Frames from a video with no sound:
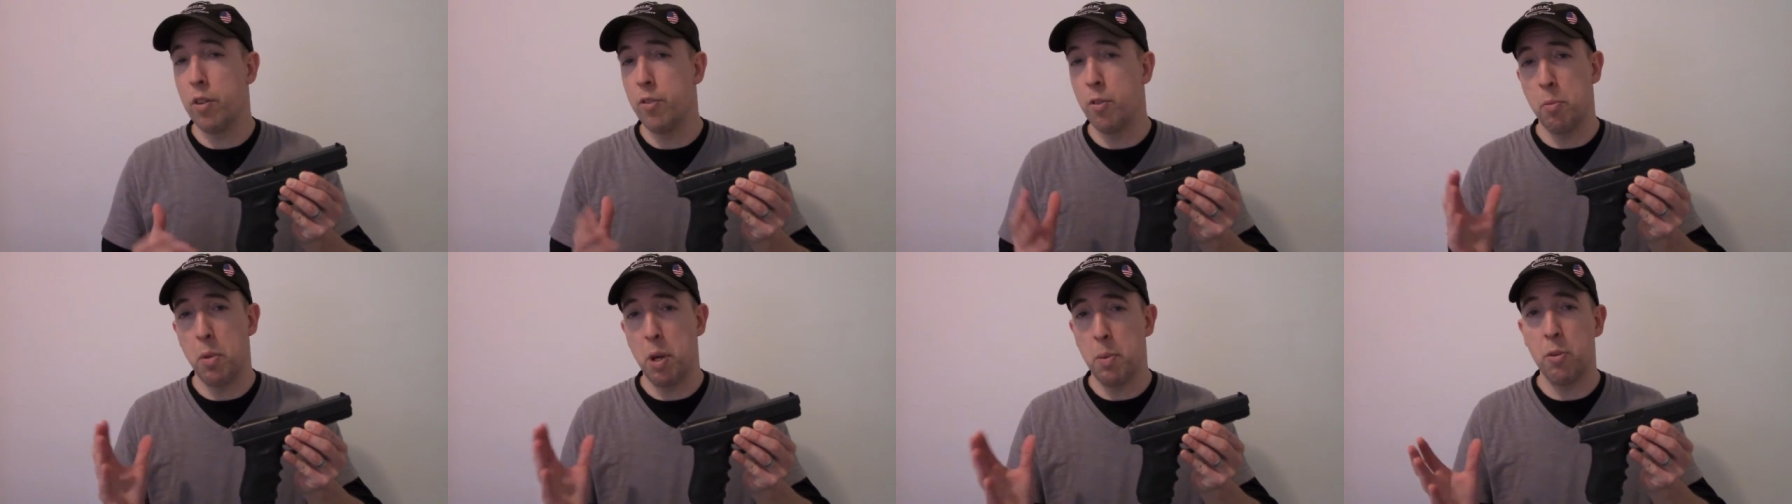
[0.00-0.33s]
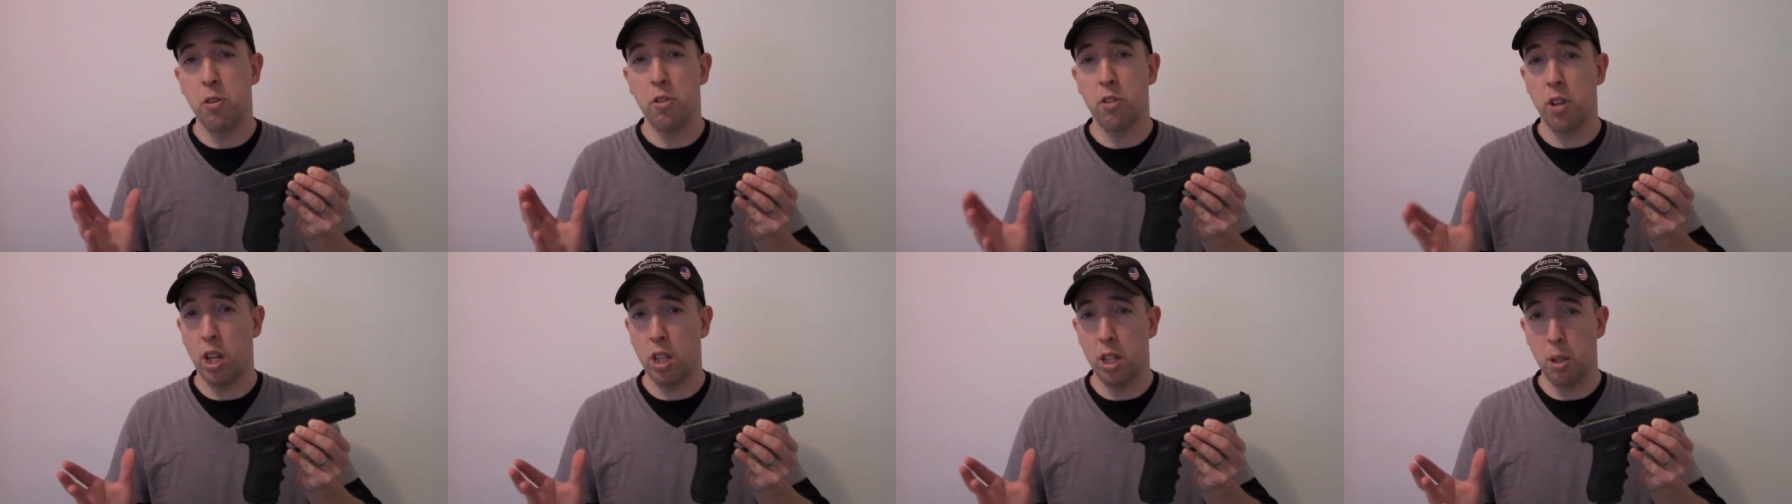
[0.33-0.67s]
even maybe
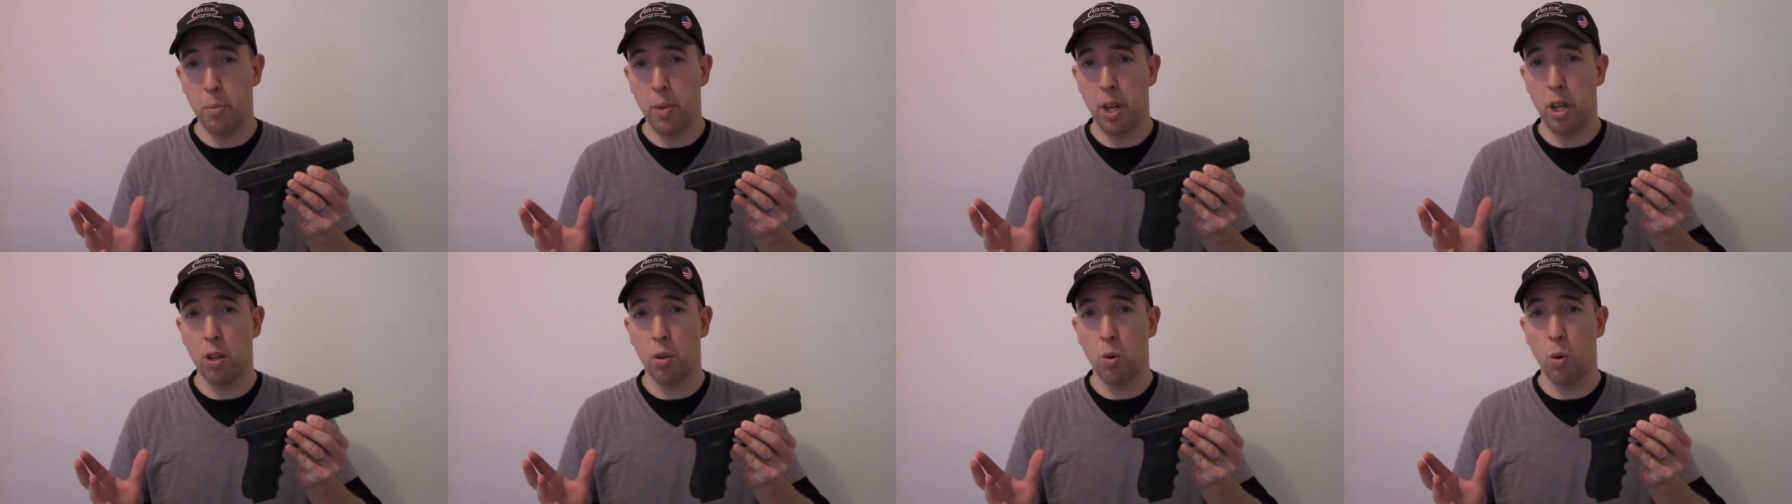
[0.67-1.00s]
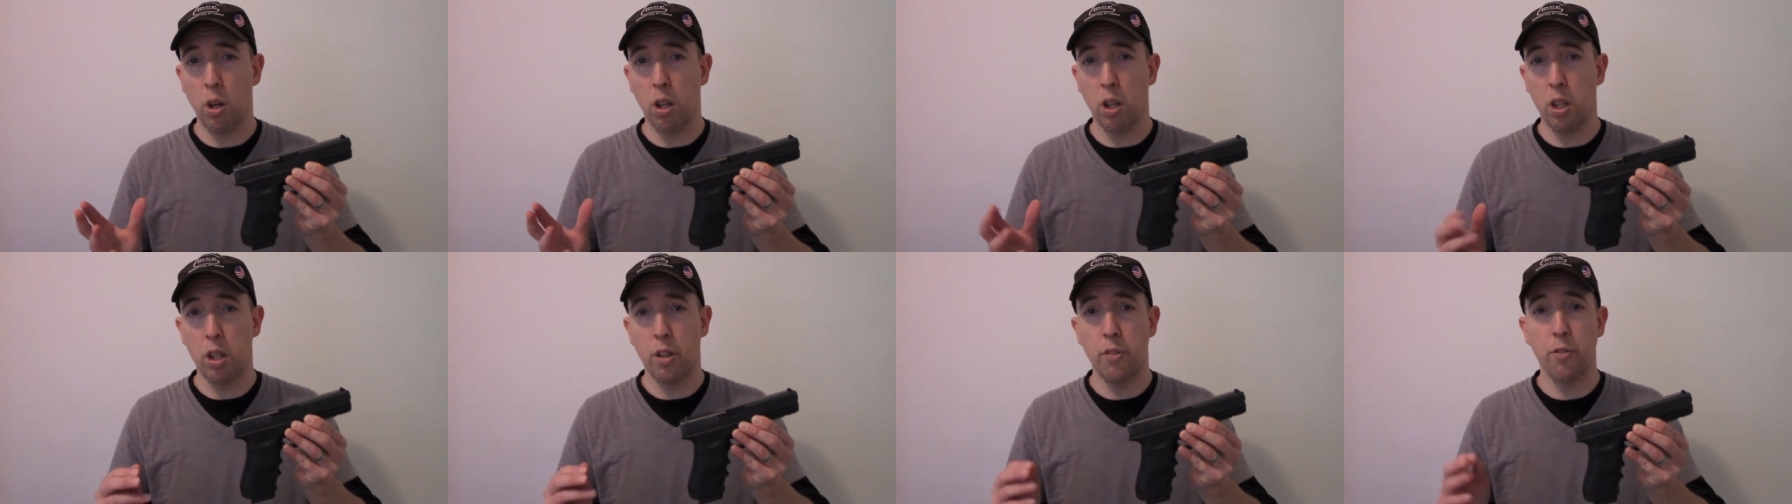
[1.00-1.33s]
slightly better
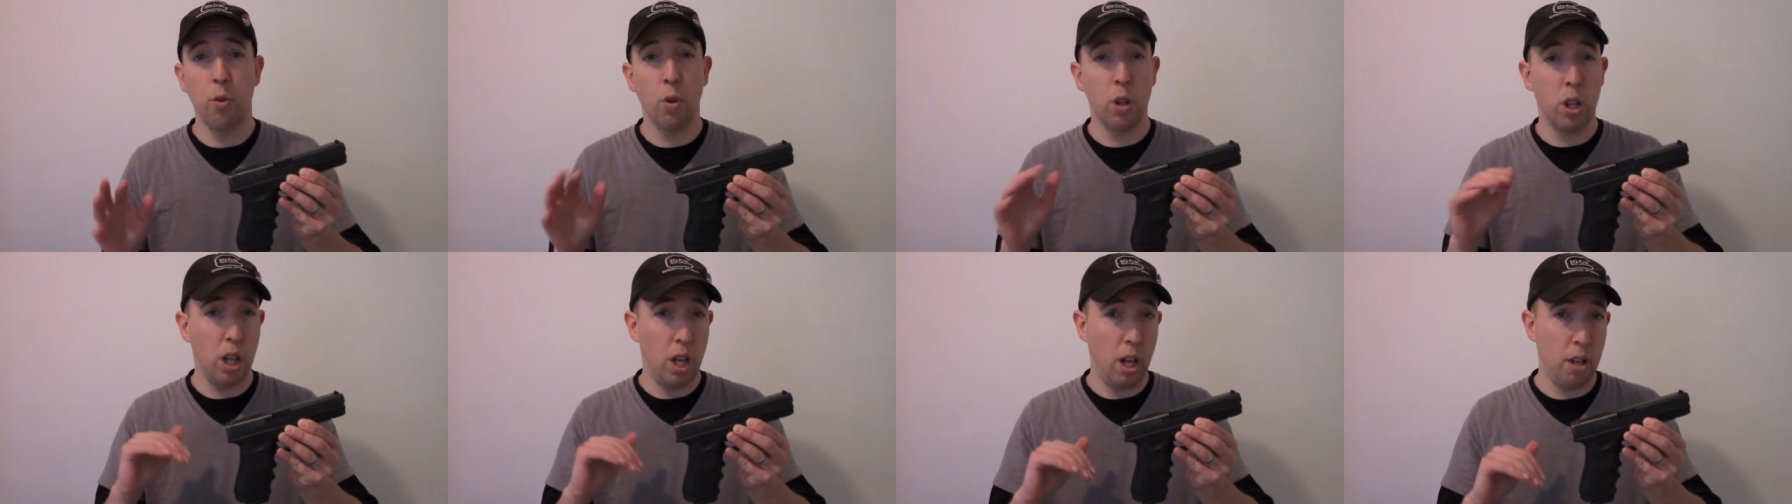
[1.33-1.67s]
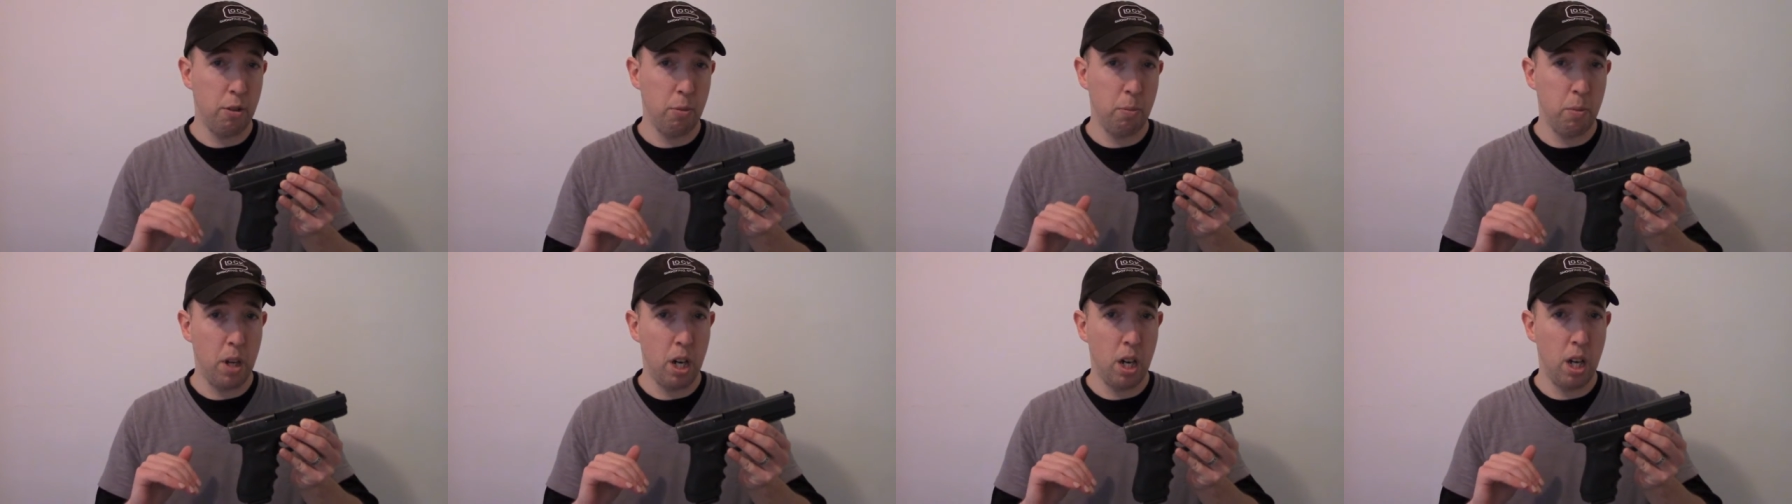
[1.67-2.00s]
quality for
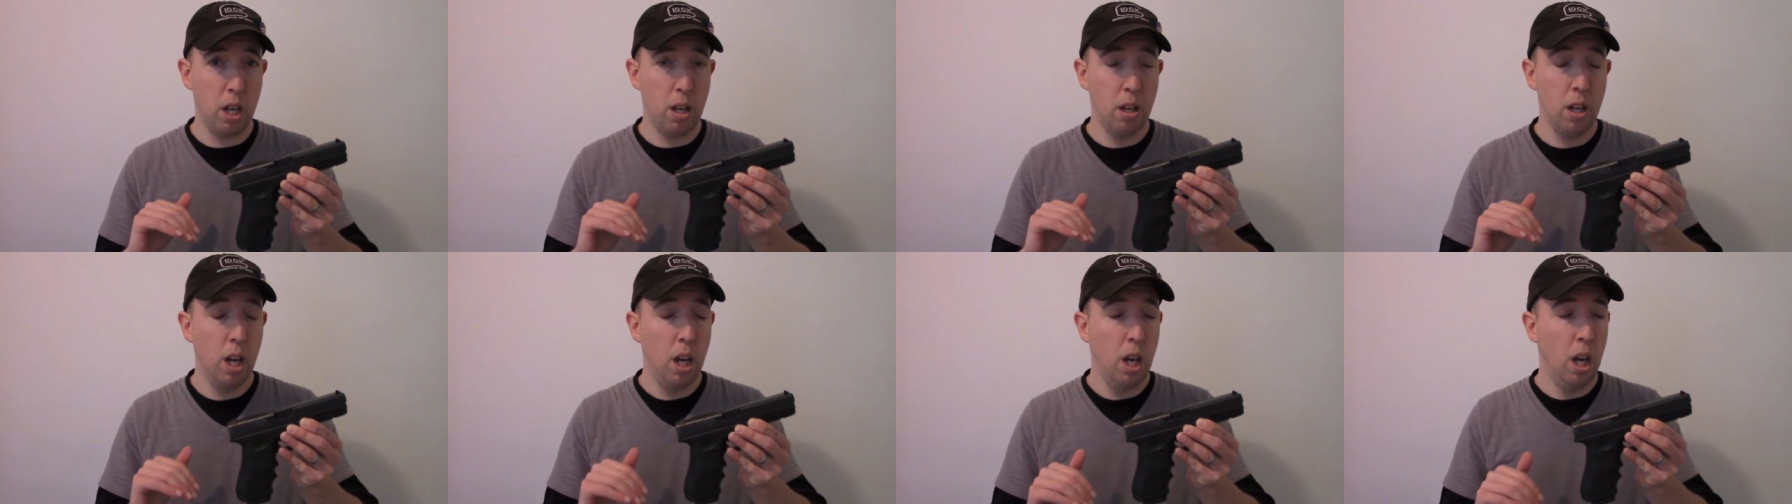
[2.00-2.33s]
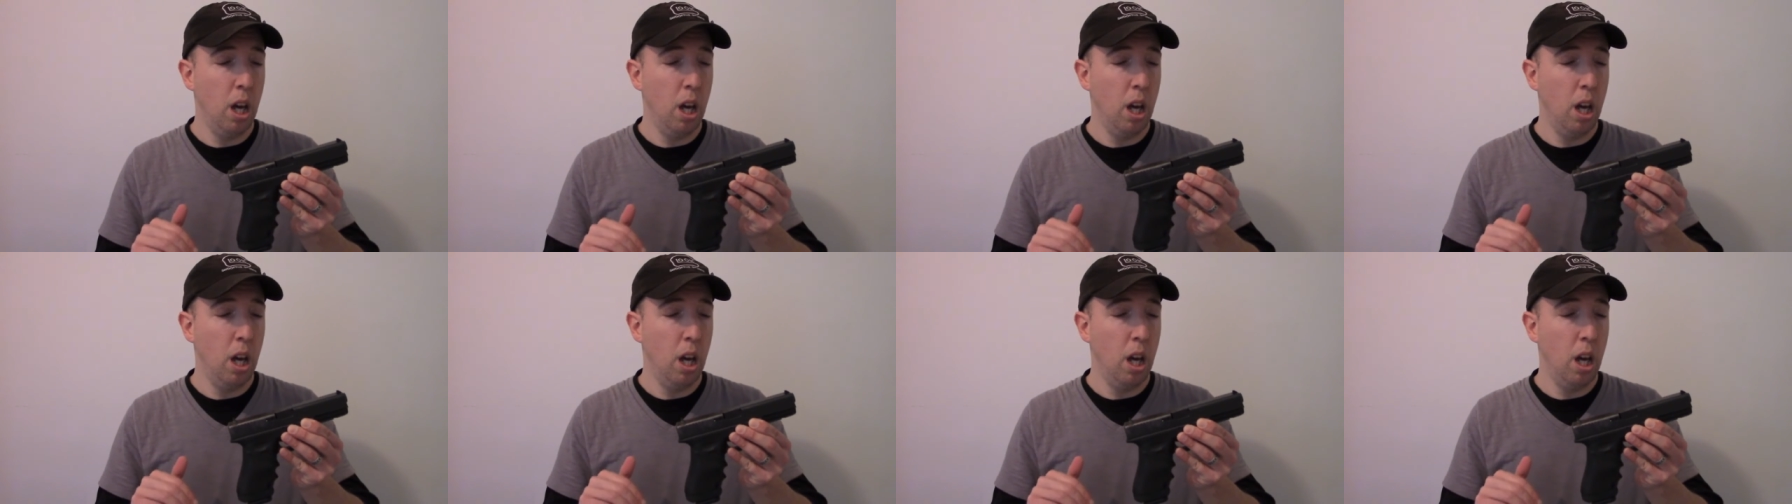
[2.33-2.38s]
less money.